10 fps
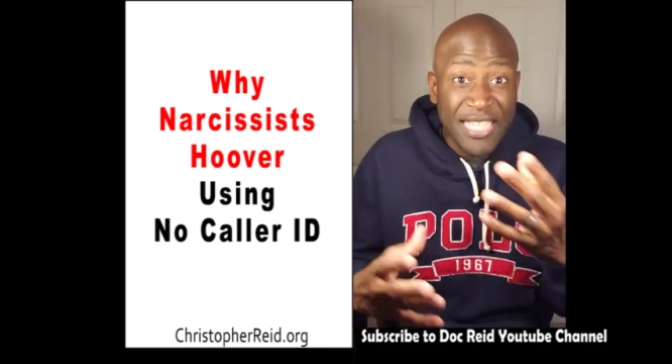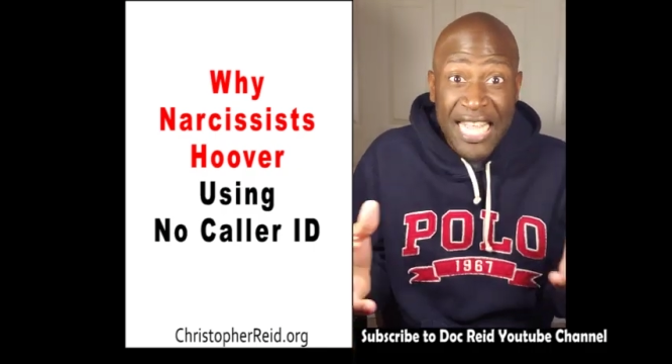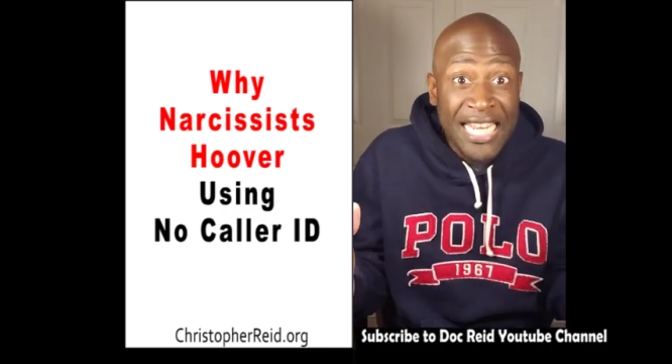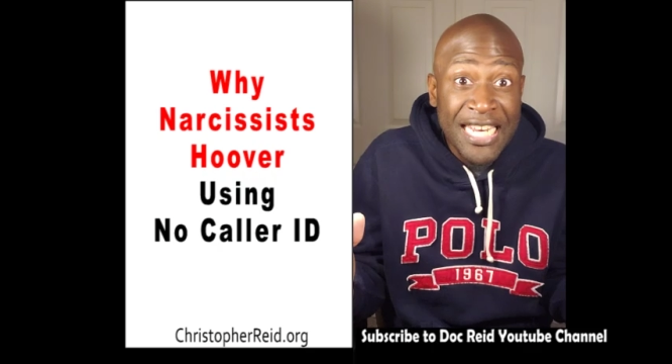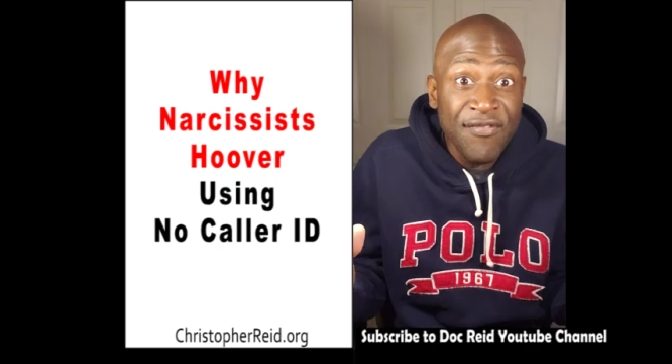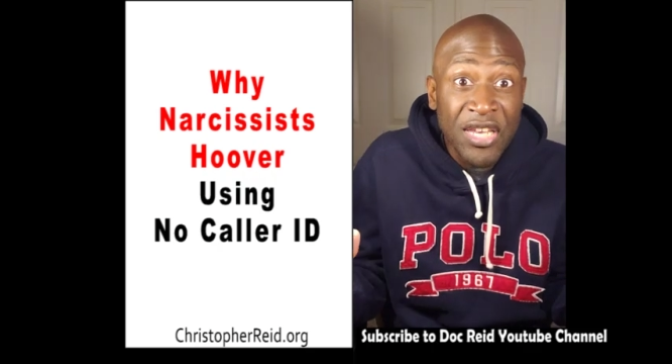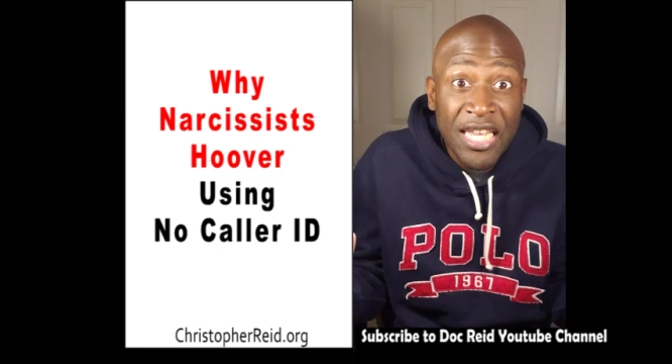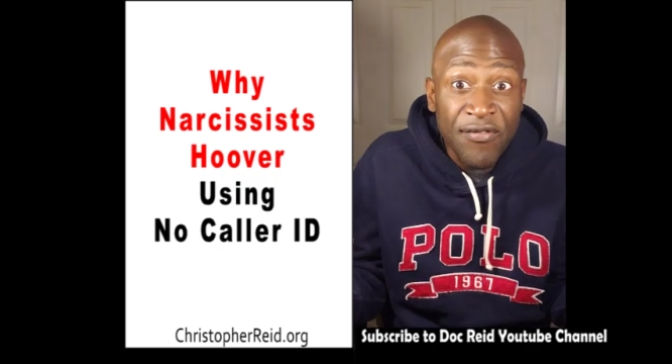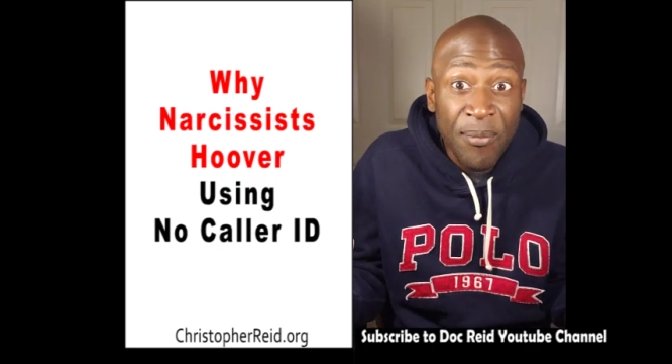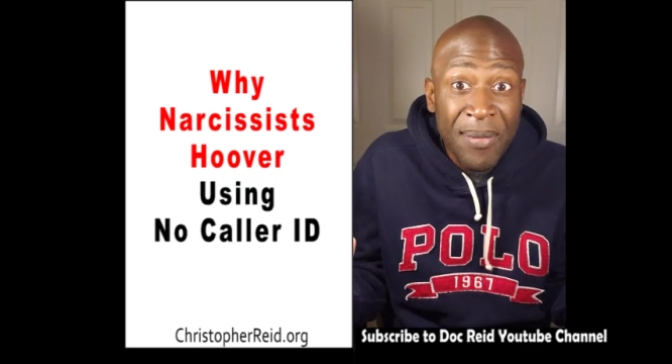They didn't even
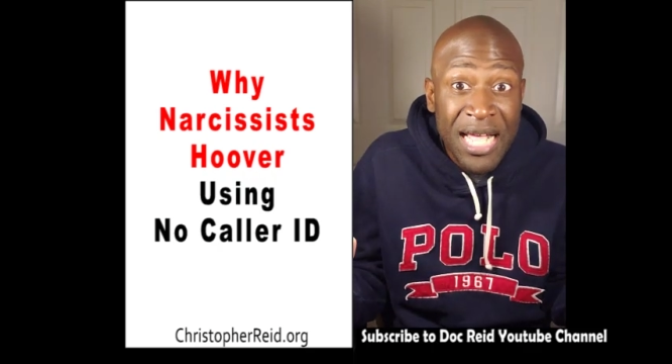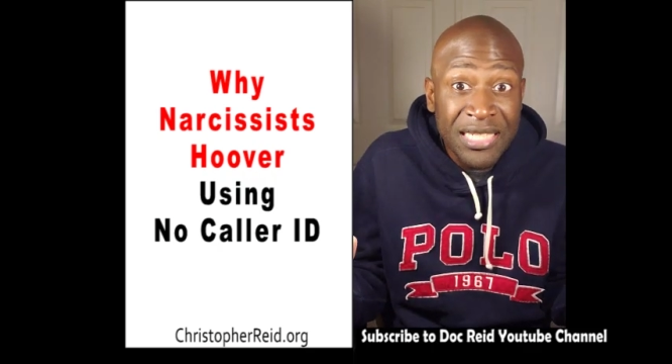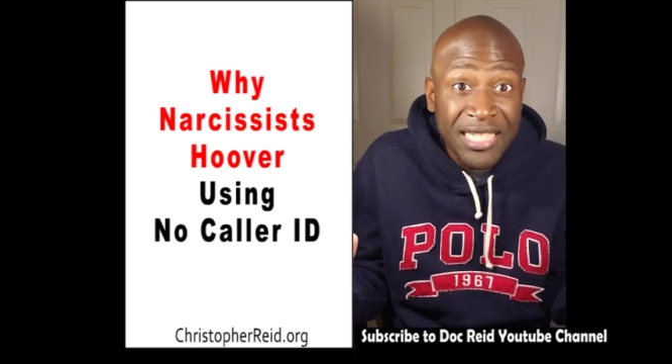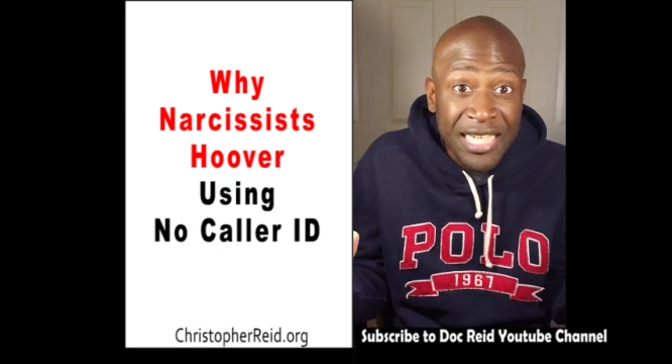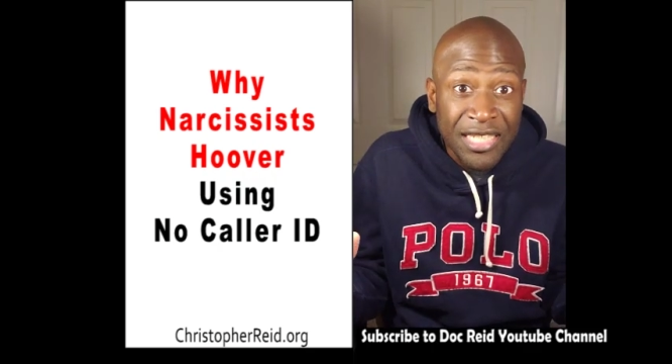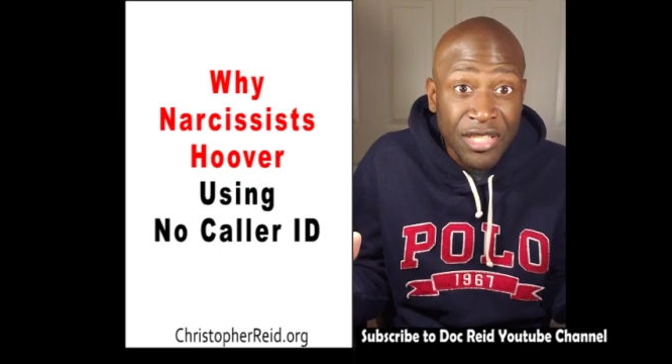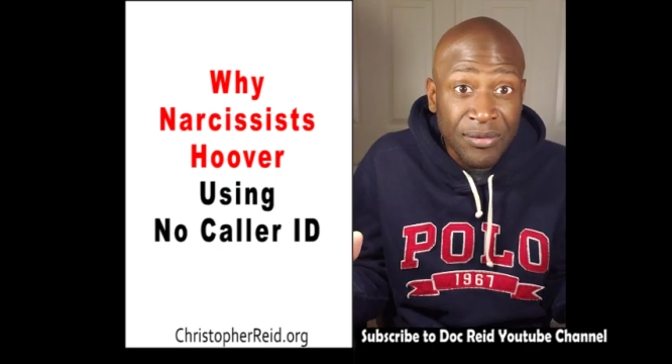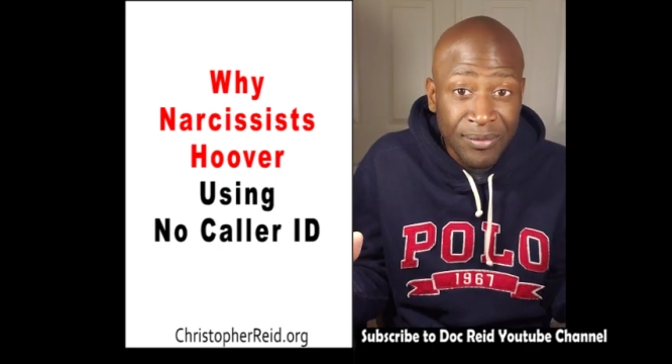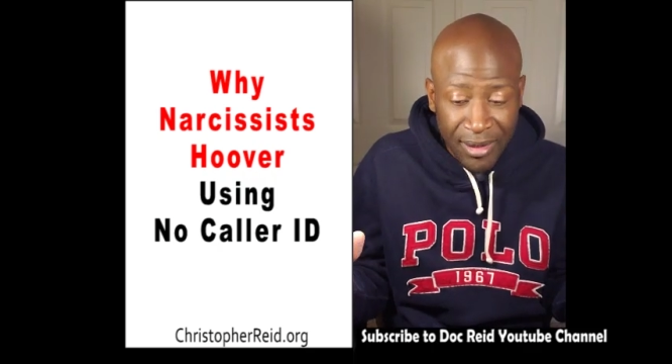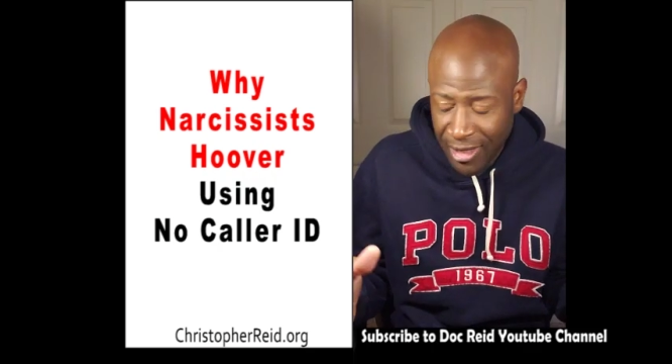leave a message.
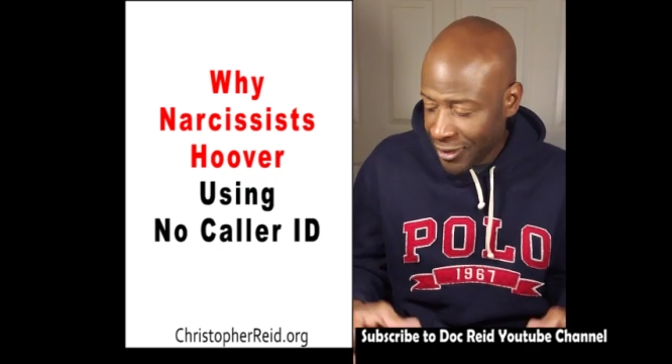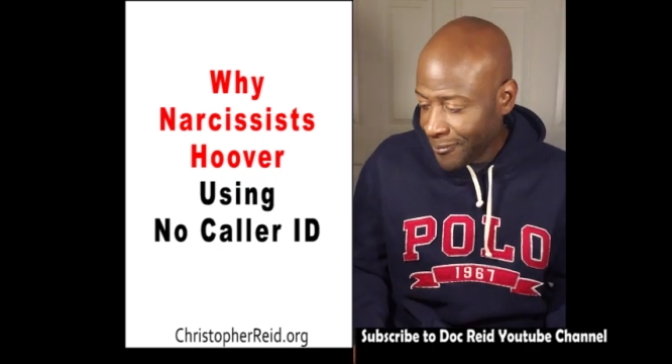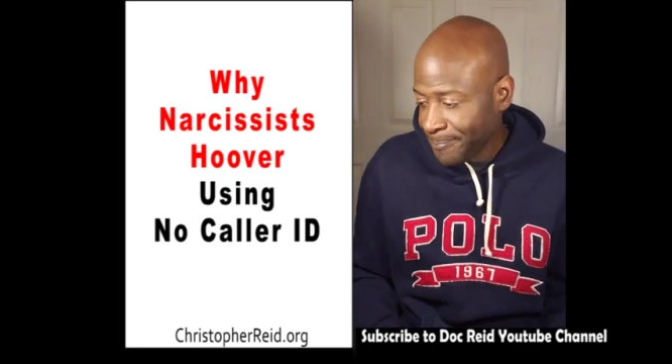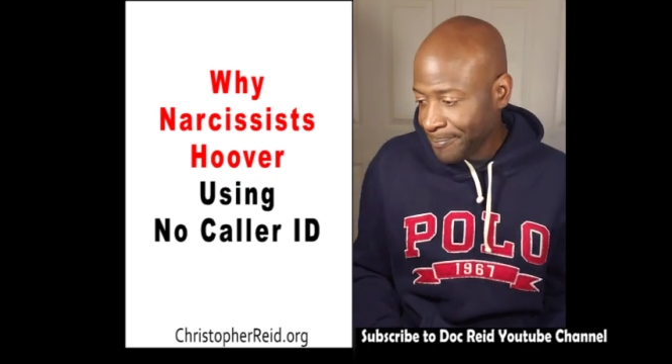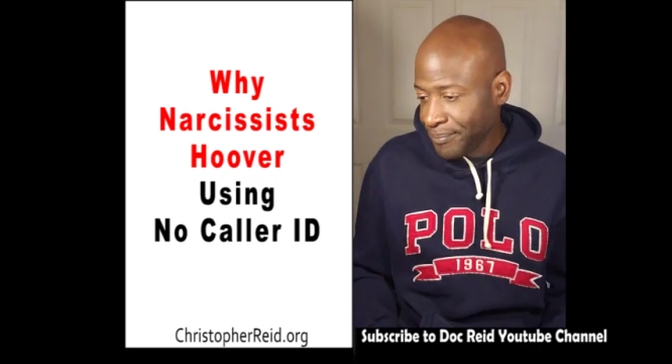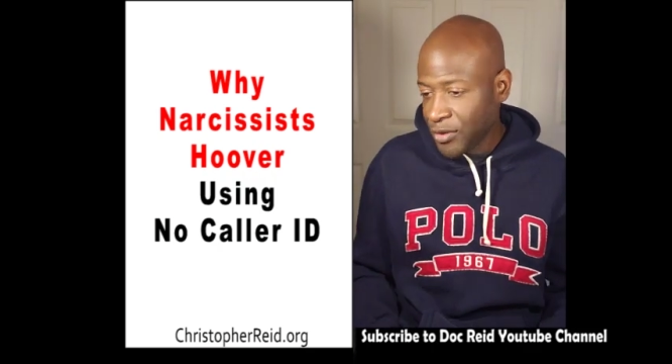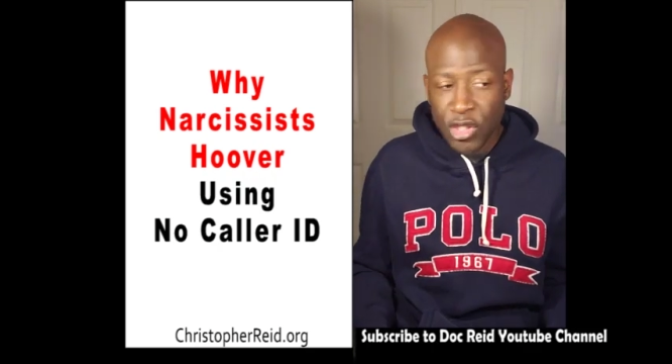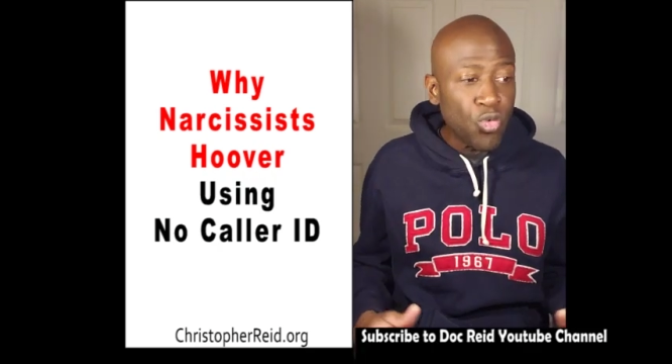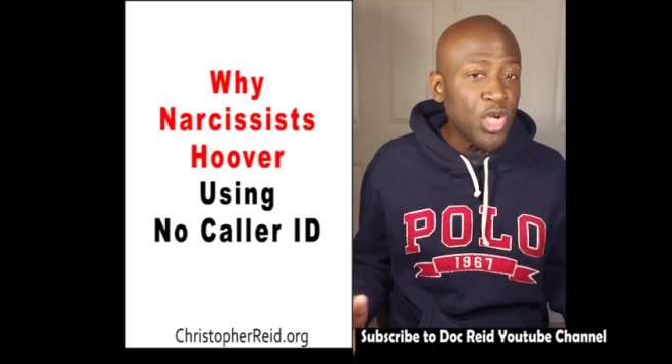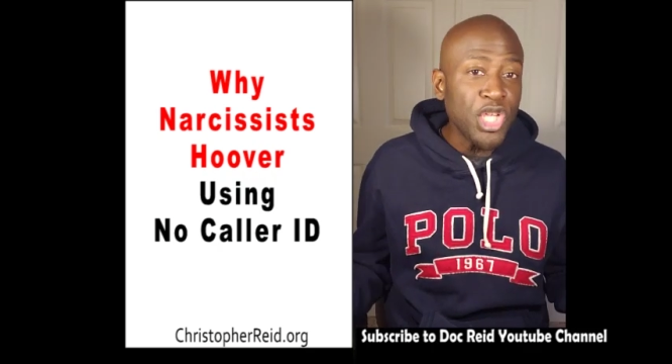
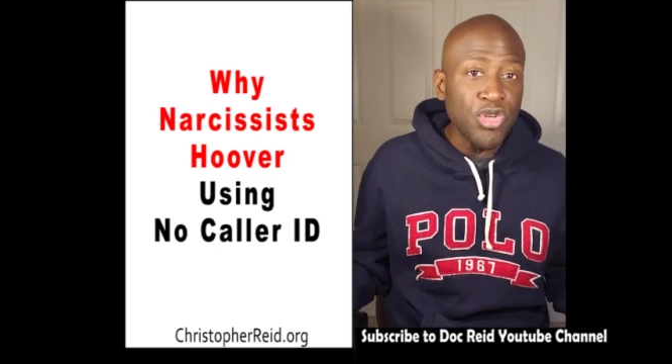So what do?